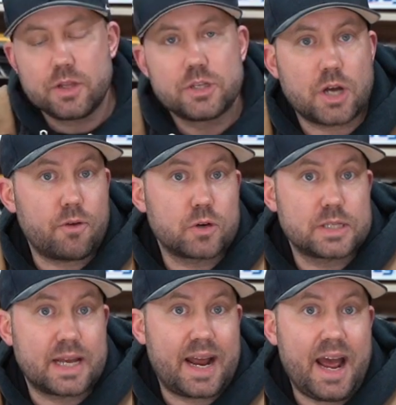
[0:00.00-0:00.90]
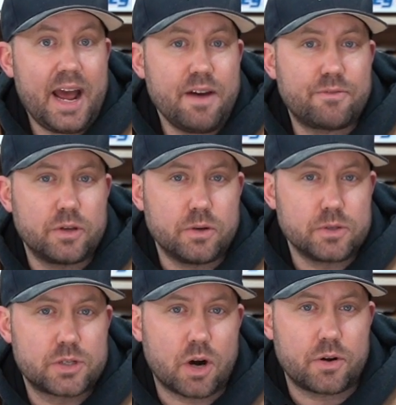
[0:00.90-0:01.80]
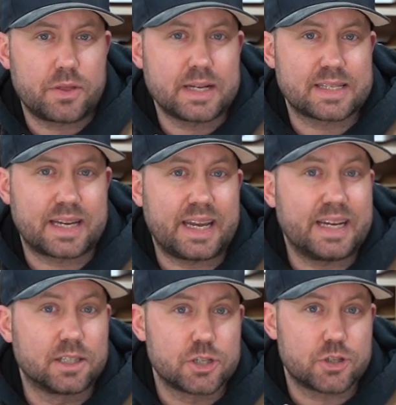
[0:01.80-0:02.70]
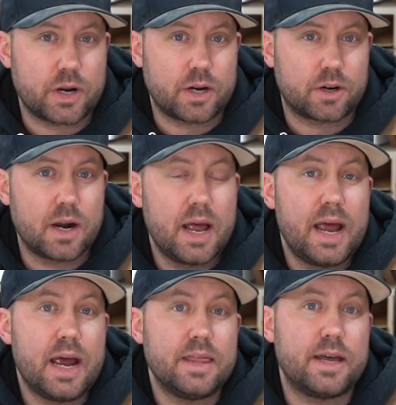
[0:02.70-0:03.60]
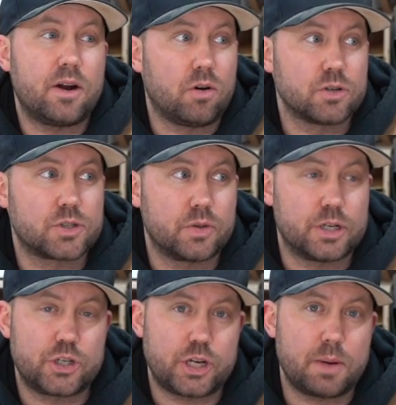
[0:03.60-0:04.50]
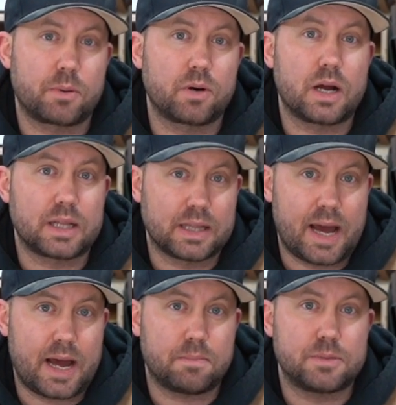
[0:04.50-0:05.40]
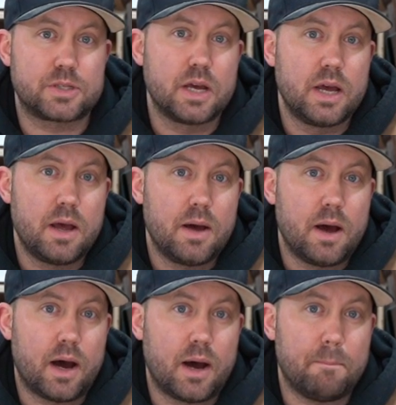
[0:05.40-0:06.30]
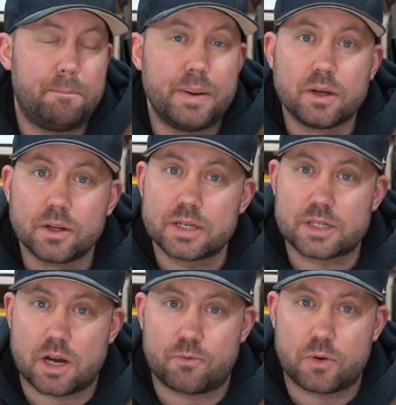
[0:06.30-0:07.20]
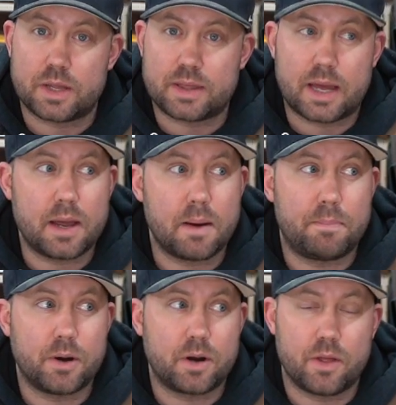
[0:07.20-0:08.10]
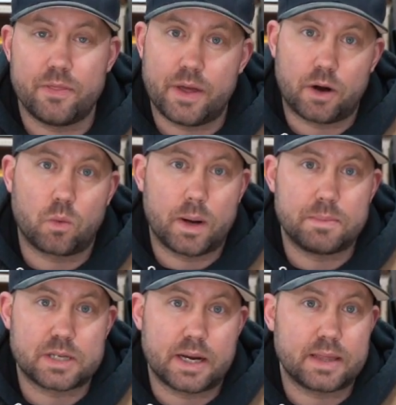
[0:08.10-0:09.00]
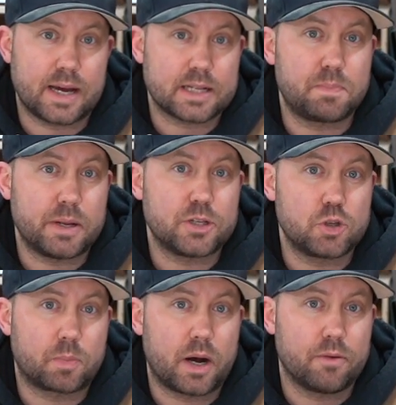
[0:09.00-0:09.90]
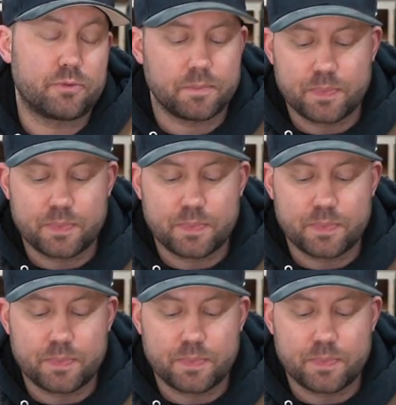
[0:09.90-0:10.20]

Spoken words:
Softwares that I have used are things like Illustrator, and then also the Shaper Labs build software that they put on their website. That's been super helpful.